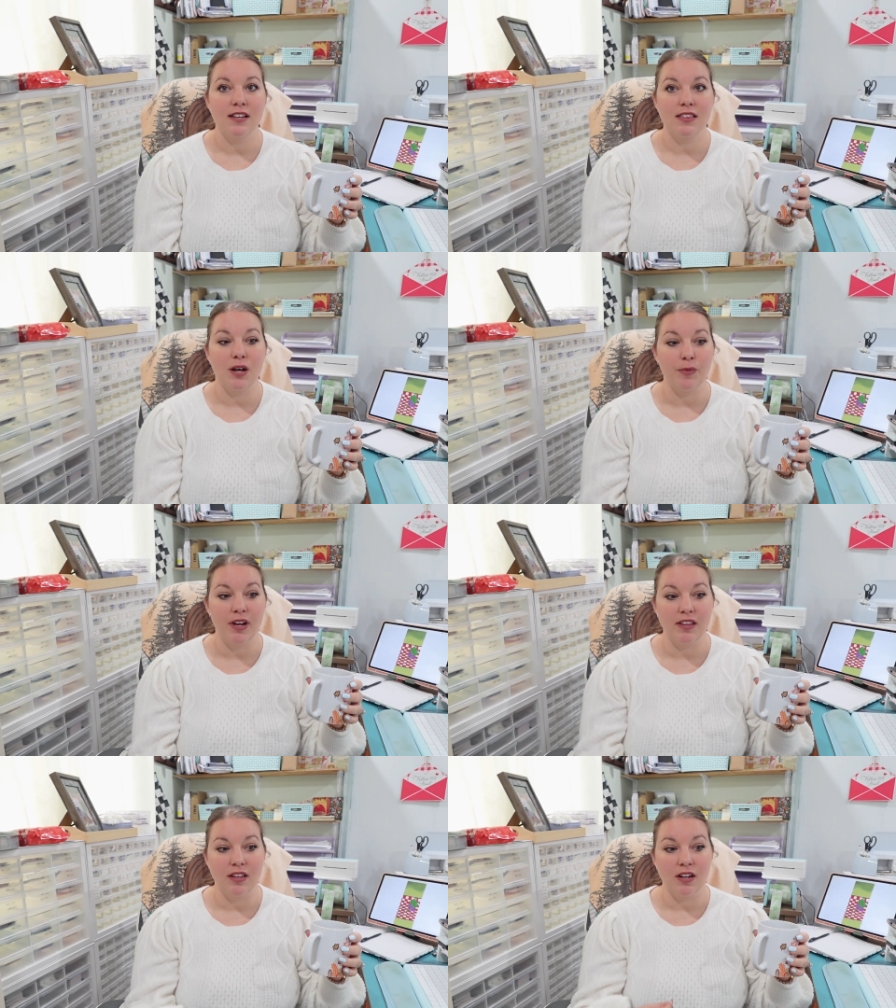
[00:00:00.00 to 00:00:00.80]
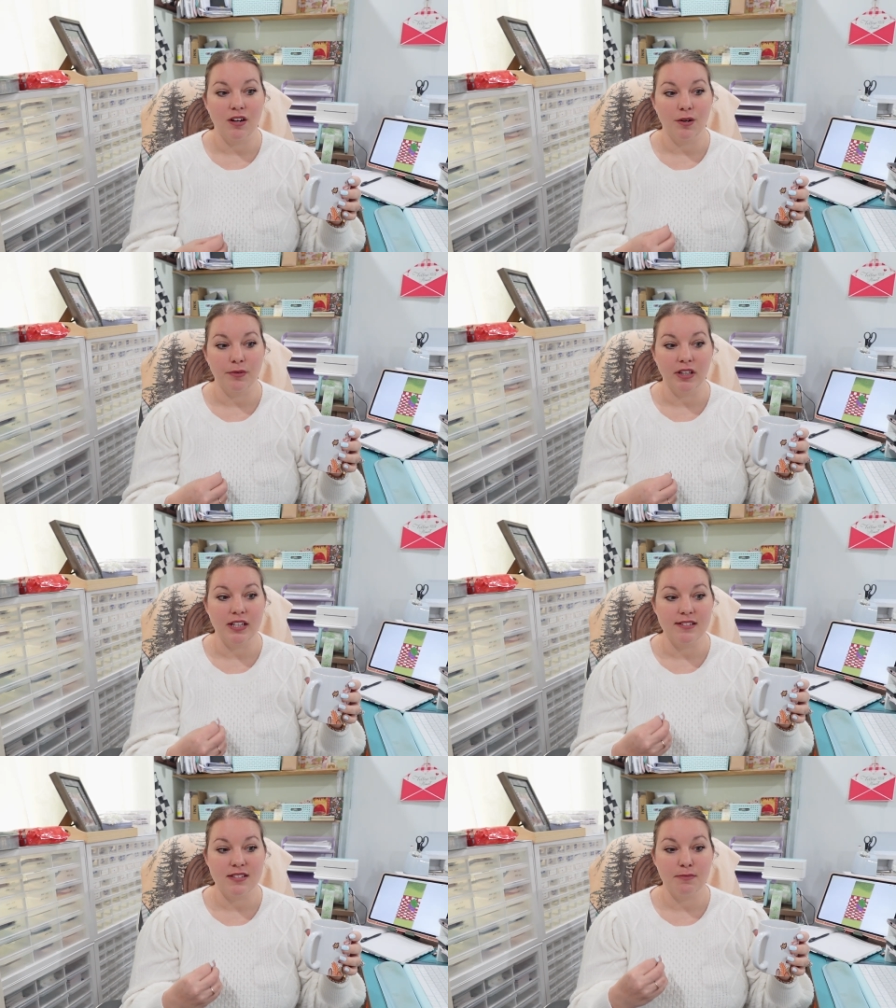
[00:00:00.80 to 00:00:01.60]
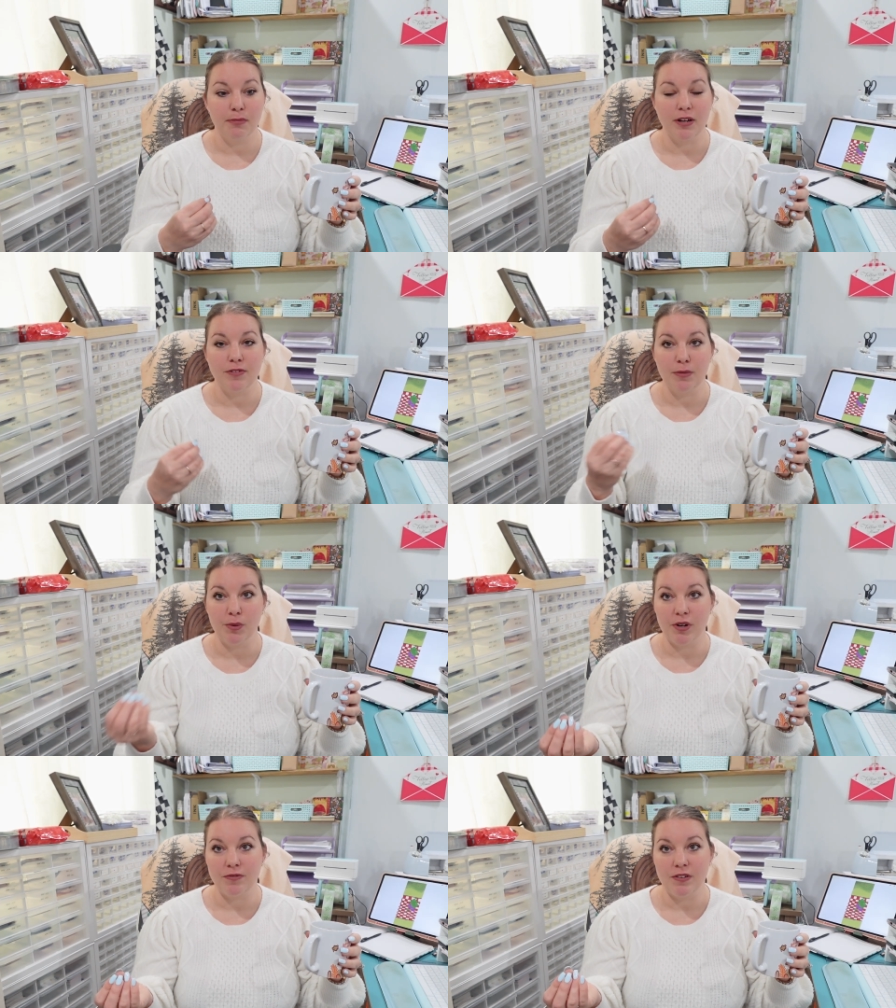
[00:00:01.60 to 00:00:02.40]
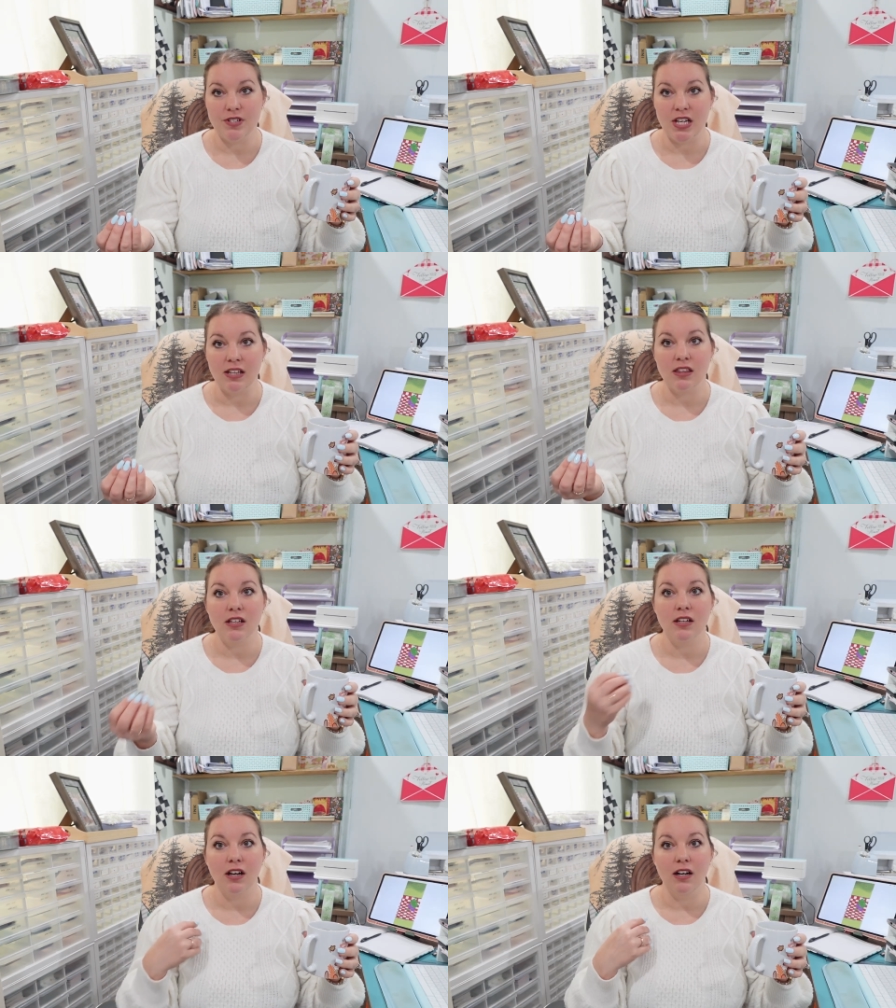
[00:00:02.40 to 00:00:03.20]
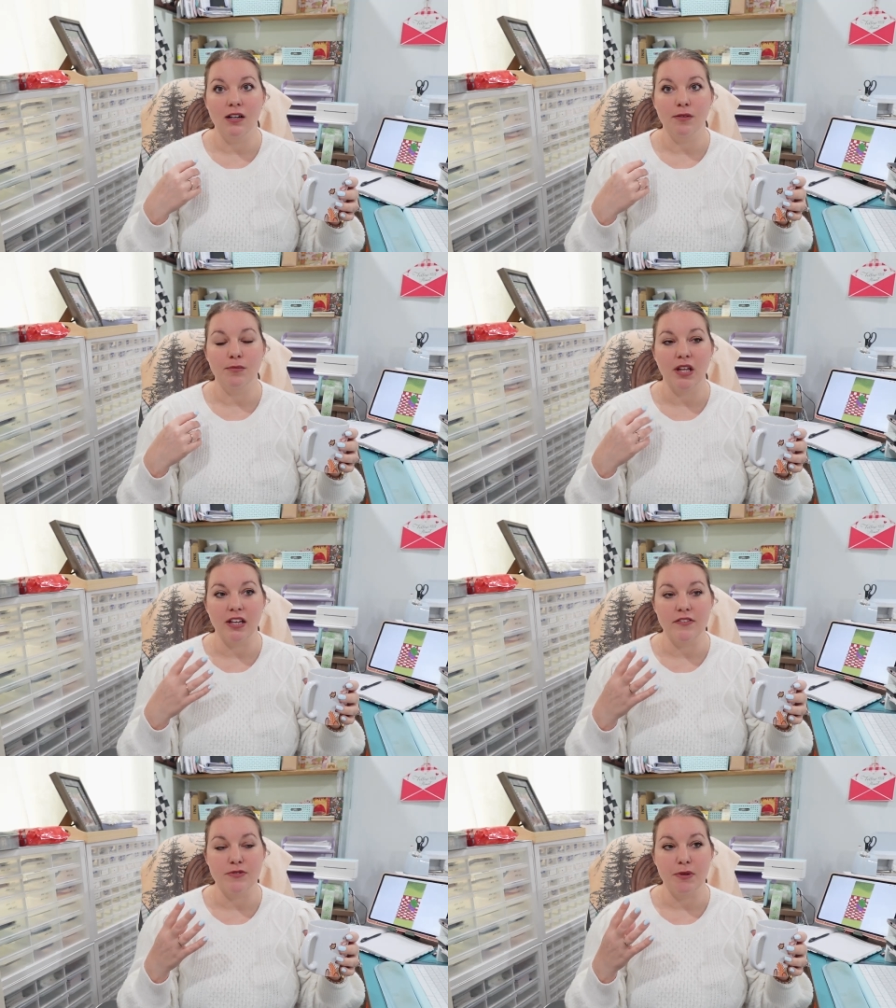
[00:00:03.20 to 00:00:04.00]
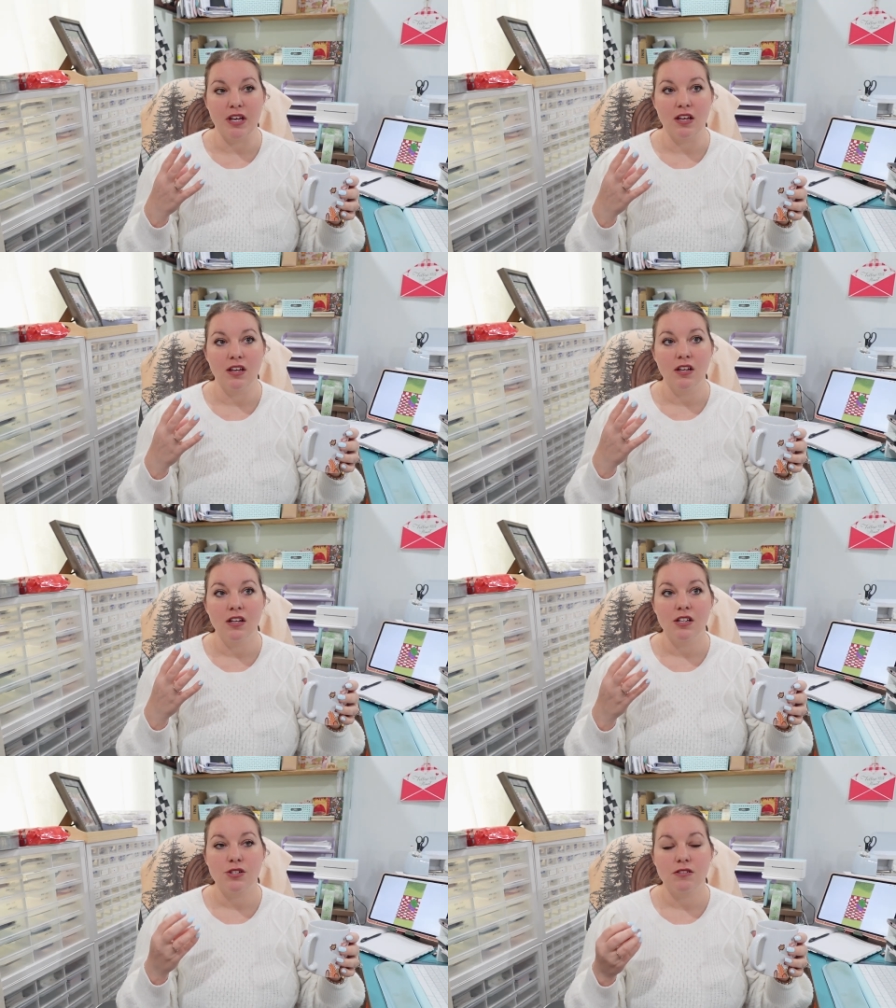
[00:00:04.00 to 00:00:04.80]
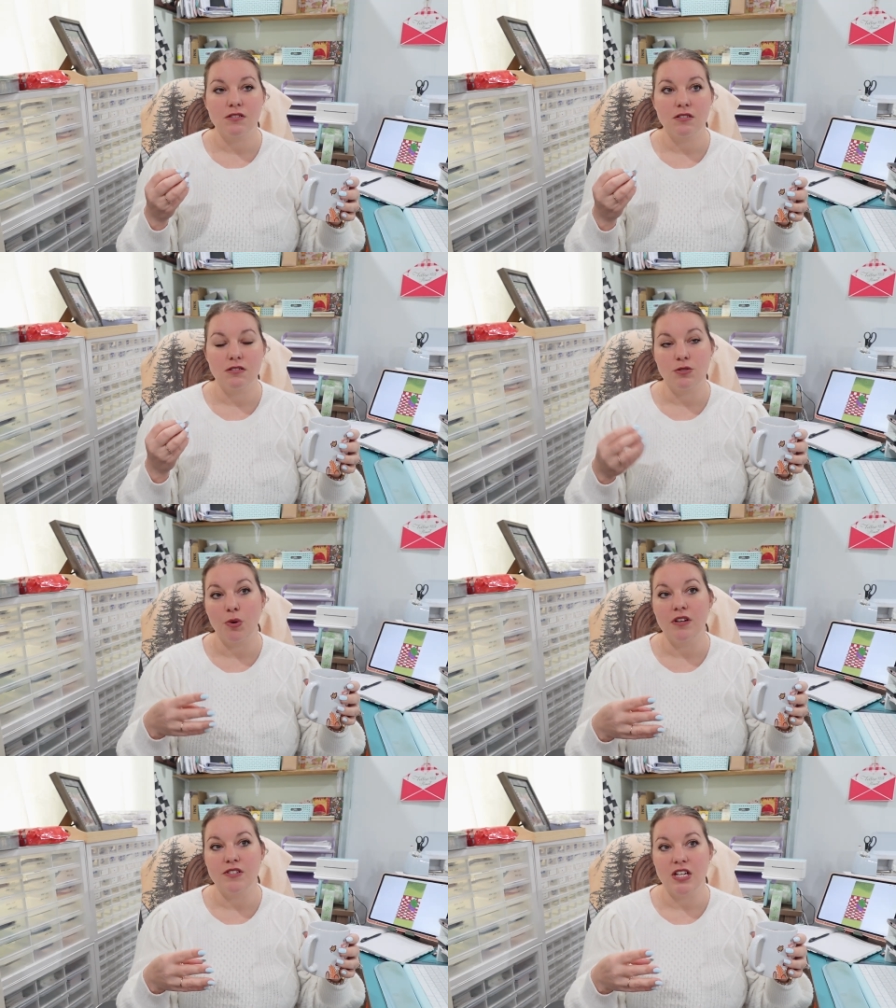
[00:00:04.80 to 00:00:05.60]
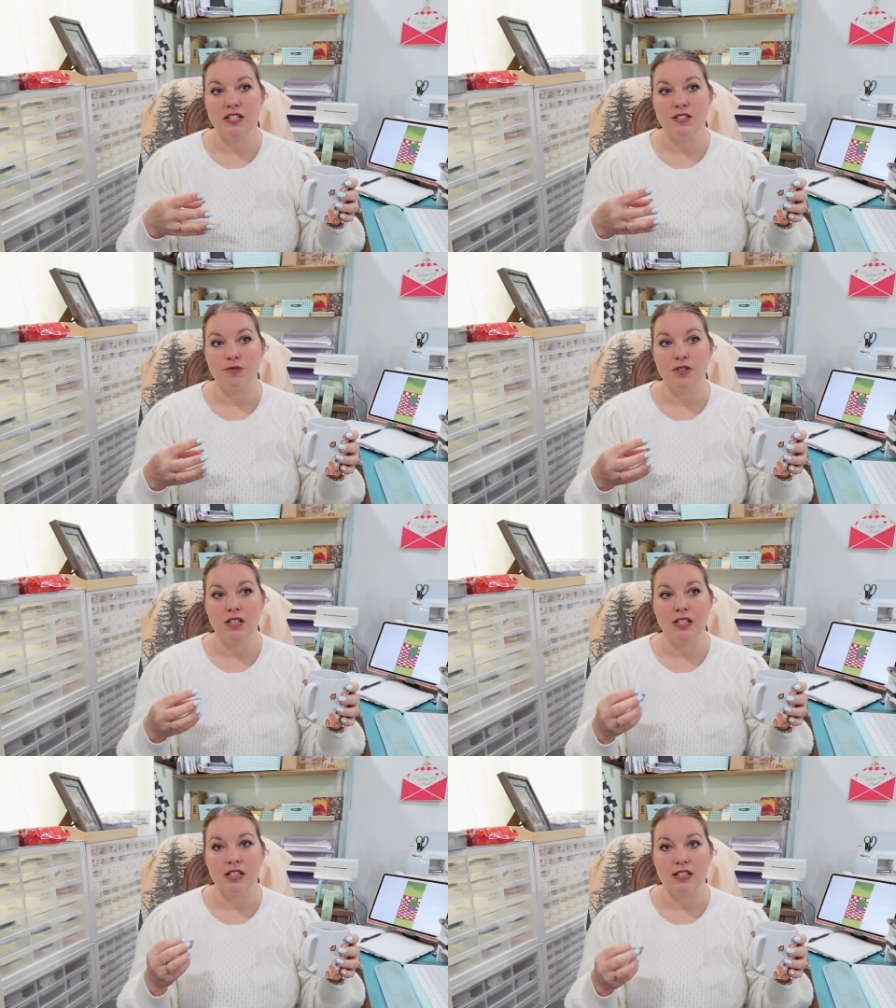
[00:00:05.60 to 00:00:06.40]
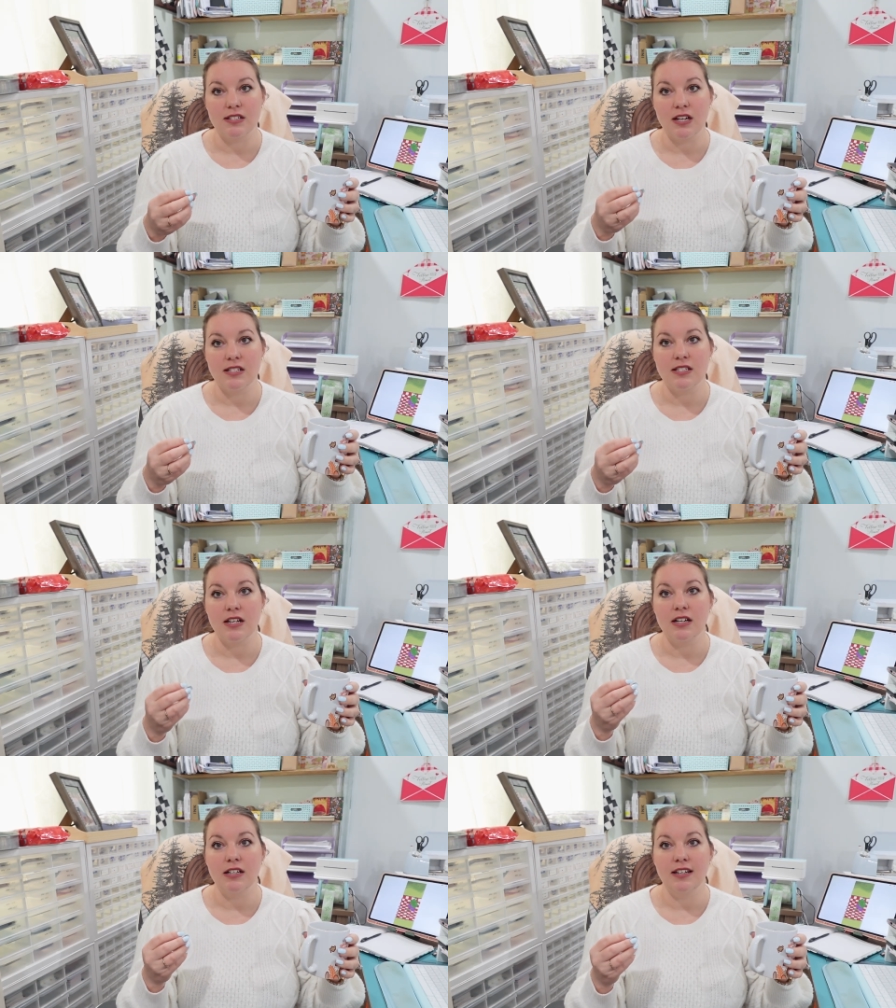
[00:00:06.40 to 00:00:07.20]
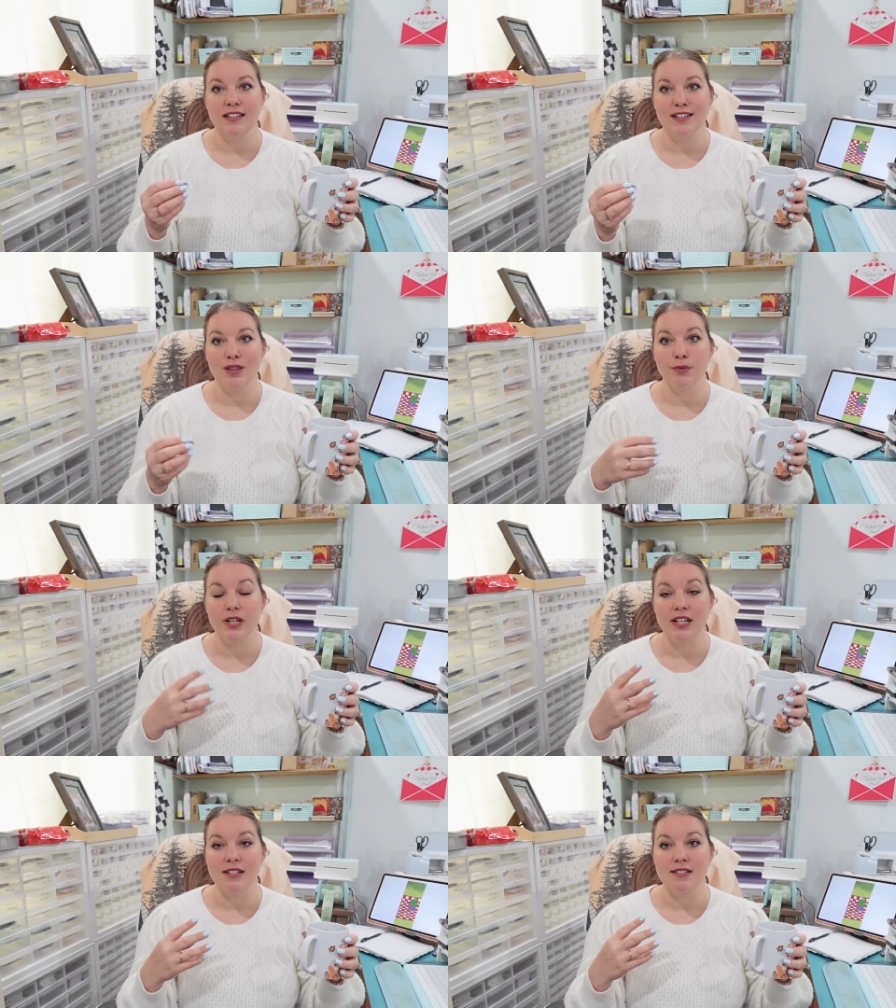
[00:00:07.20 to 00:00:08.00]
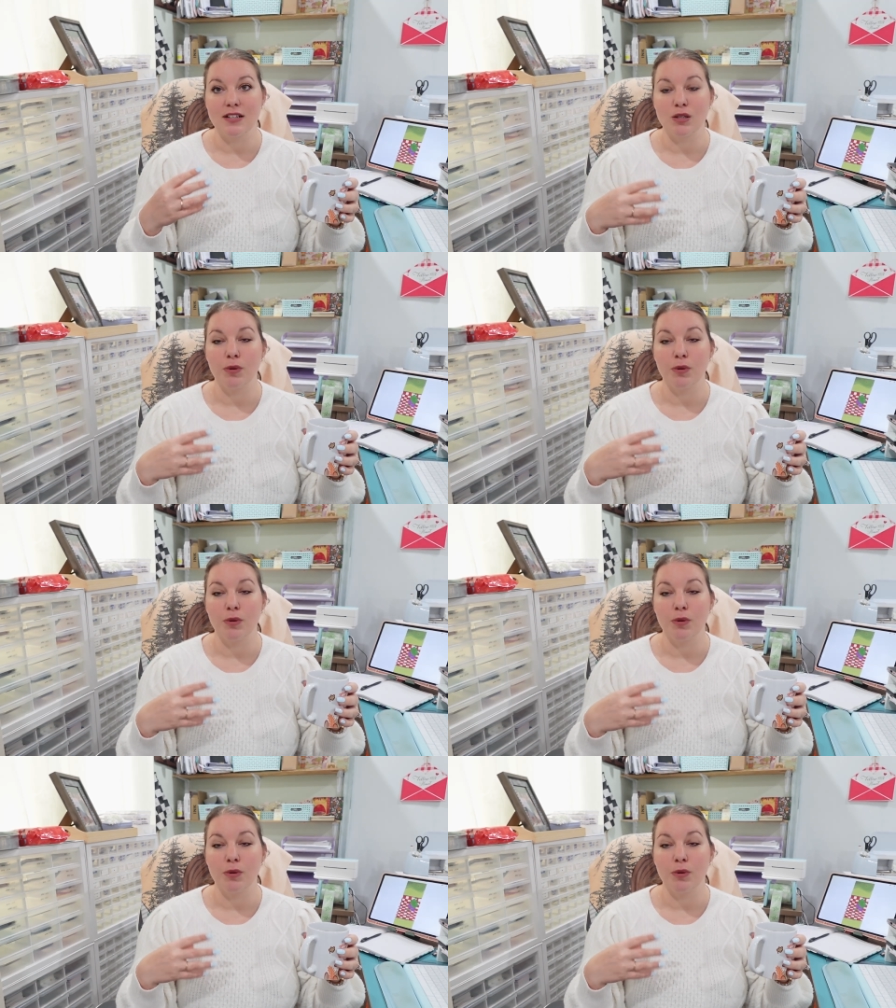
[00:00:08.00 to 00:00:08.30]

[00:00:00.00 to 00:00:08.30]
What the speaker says: That way they are released by February 15th. That gives me 12 days to really get the designs done, and then 3 days to get the